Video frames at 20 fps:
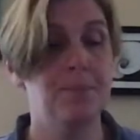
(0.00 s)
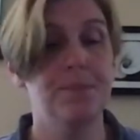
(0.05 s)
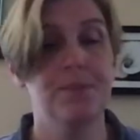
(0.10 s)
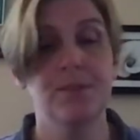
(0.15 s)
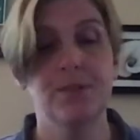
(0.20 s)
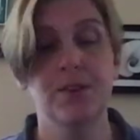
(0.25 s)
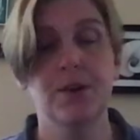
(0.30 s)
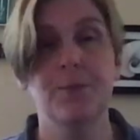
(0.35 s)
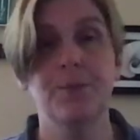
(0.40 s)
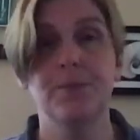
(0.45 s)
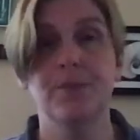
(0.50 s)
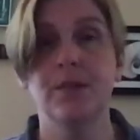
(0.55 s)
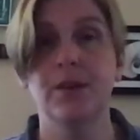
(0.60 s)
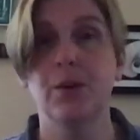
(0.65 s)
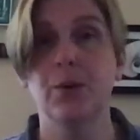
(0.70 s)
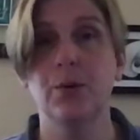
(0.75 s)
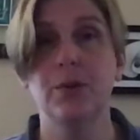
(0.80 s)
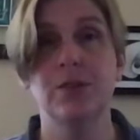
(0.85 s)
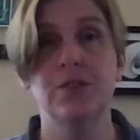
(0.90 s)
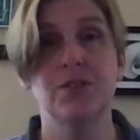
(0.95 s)
So the
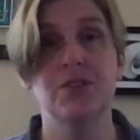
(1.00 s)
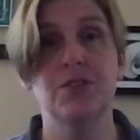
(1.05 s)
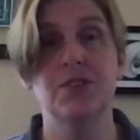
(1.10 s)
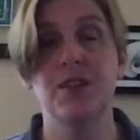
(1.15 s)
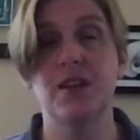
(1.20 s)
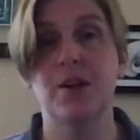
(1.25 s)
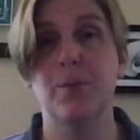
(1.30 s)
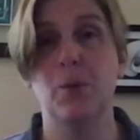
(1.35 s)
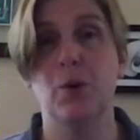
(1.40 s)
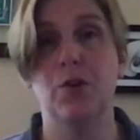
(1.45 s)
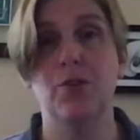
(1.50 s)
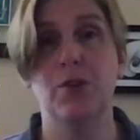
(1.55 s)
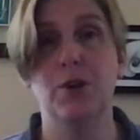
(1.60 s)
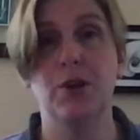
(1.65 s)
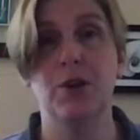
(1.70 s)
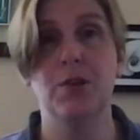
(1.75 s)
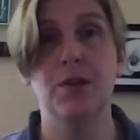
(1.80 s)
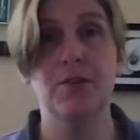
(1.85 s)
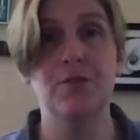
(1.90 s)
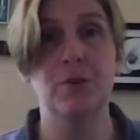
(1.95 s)
quizzes are there more for
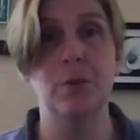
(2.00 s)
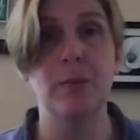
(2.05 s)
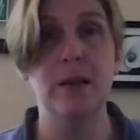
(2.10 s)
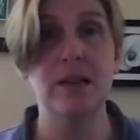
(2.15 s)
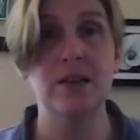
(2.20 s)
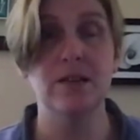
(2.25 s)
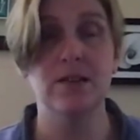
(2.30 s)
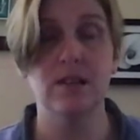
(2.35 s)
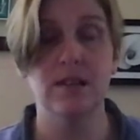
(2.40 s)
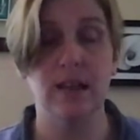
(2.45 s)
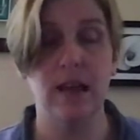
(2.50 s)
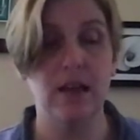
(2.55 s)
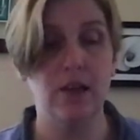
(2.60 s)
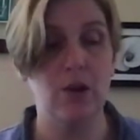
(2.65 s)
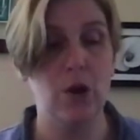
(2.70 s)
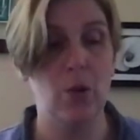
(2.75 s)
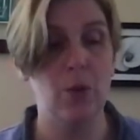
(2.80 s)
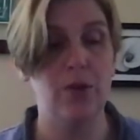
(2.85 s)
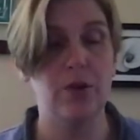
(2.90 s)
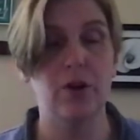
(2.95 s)
you than for me, just to let you
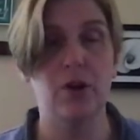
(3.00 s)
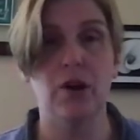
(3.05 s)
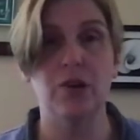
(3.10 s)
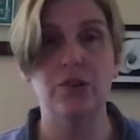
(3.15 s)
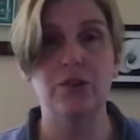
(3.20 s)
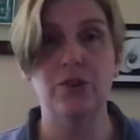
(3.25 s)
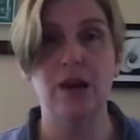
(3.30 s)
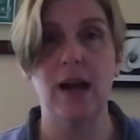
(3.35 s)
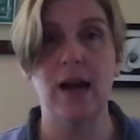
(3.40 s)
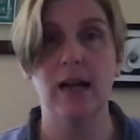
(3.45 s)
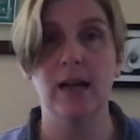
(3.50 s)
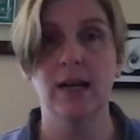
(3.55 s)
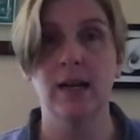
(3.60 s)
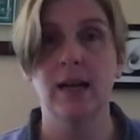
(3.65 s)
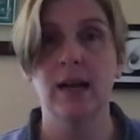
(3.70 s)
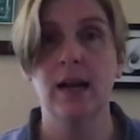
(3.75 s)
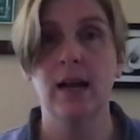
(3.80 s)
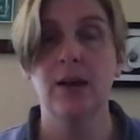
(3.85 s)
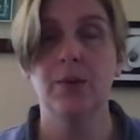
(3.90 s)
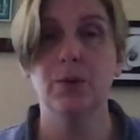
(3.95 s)
know whether you're on track.
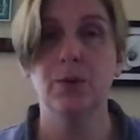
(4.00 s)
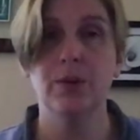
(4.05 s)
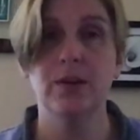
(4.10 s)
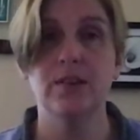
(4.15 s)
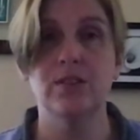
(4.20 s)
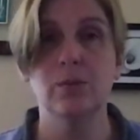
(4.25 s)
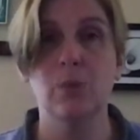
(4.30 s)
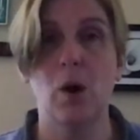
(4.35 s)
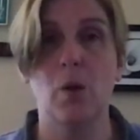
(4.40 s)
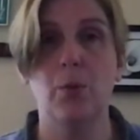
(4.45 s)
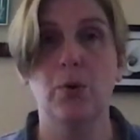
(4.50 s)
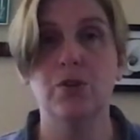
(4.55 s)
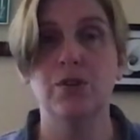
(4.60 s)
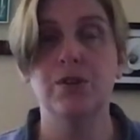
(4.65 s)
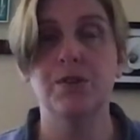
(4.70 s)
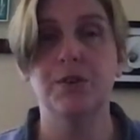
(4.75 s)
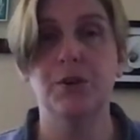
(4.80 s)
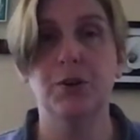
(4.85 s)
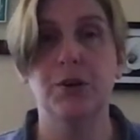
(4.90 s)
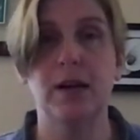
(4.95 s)
They're only a small portion
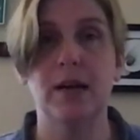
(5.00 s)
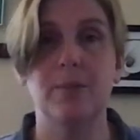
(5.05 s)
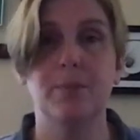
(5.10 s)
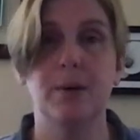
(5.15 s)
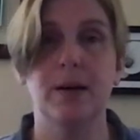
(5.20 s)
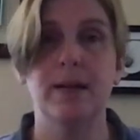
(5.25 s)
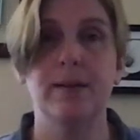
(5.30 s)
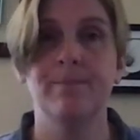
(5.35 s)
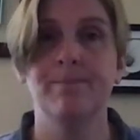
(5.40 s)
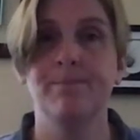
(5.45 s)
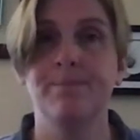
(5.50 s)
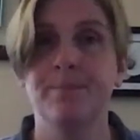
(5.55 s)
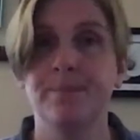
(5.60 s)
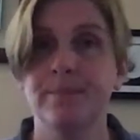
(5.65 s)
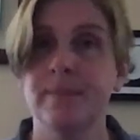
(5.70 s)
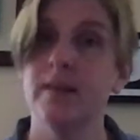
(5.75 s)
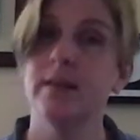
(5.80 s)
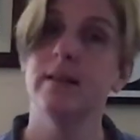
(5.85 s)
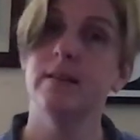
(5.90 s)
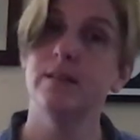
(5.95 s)
of your grade, but
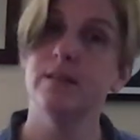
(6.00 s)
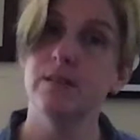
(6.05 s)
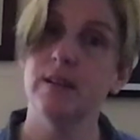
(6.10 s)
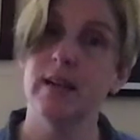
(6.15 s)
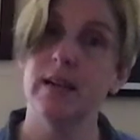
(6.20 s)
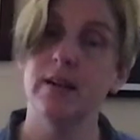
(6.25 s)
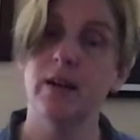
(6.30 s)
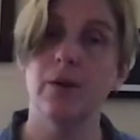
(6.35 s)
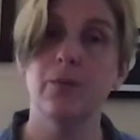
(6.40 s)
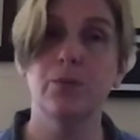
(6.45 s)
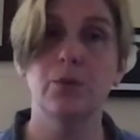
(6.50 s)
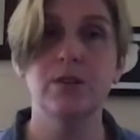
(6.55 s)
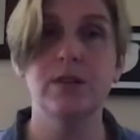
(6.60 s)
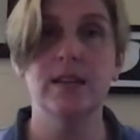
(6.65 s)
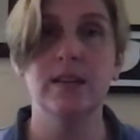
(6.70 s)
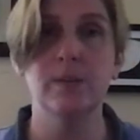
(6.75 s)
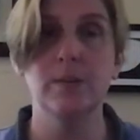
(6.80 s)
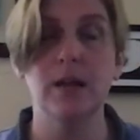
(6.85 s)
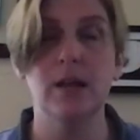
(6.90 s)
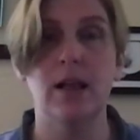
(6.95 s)
just let you know, we'll
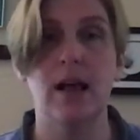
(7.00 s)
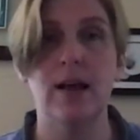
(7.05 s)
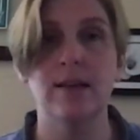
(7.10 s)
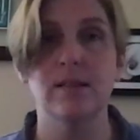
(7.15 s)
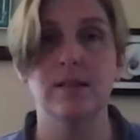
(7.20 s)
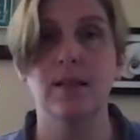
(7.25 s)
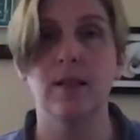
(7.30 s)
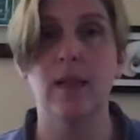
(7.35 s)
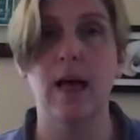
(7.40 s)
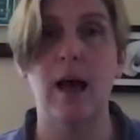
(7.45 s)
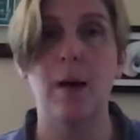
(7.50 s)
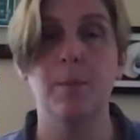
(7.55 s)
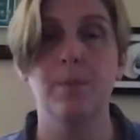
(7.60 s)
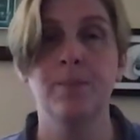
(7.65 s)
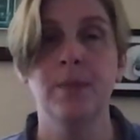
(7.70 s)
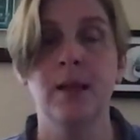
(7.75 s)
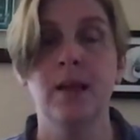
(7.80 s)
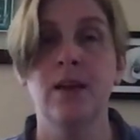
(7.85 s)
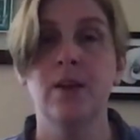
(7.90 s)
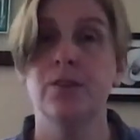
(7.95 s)
take them in class in the lab.
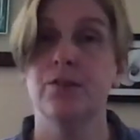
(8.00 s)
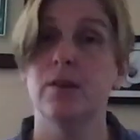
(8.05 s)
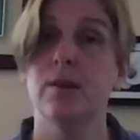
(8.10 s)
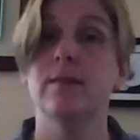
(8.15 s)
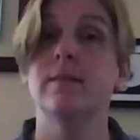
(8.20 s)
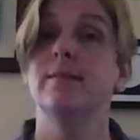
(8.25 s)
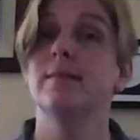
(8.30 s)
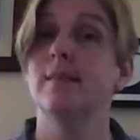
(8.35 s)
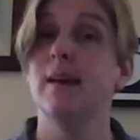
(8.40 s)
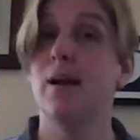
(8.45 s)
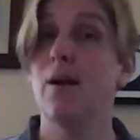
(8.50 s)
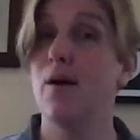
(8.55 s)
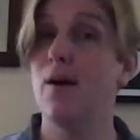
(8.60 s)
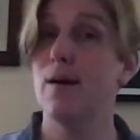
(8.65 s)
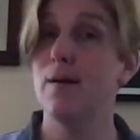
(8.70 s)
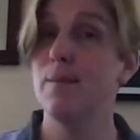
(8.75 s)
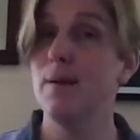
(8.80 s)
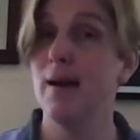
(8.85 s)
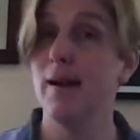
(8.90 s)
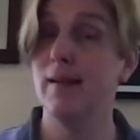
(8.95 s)
So that
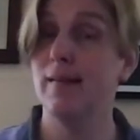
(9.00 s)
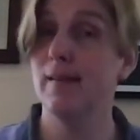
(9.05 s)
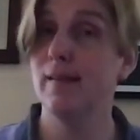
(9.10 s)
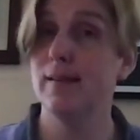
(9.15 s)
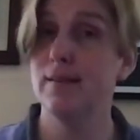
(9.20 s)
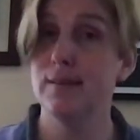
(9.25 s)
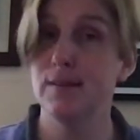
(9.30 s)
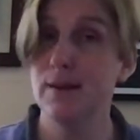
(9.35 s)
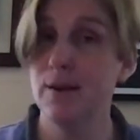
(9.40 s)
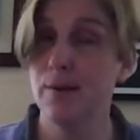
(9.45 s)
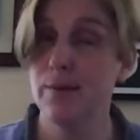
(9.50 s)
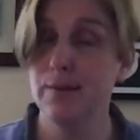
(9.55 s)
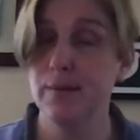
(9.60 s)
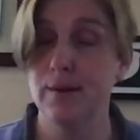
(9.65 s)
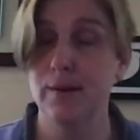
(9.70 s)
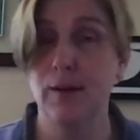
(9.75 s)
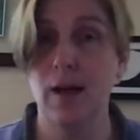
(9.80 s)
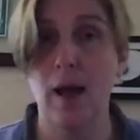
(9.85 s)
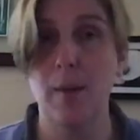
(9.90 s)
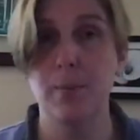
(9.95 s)
automatically lets you know that
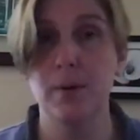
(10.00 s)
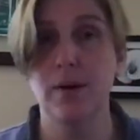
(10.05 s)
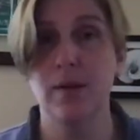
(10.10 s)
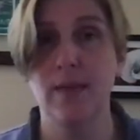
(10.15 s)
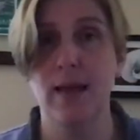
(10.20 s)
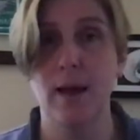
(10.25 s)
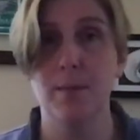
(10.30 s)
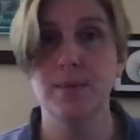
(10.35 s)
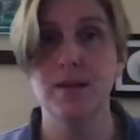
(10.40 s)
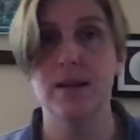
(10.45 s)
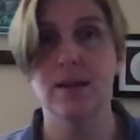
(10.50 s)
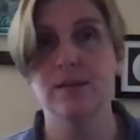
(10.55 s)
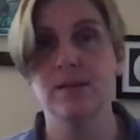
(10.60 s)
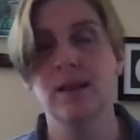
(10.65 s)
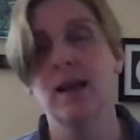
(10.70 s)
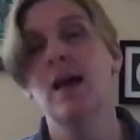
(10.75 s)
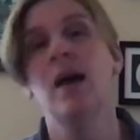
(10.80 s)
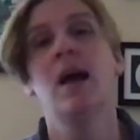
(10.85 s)
it'll happen on lab days.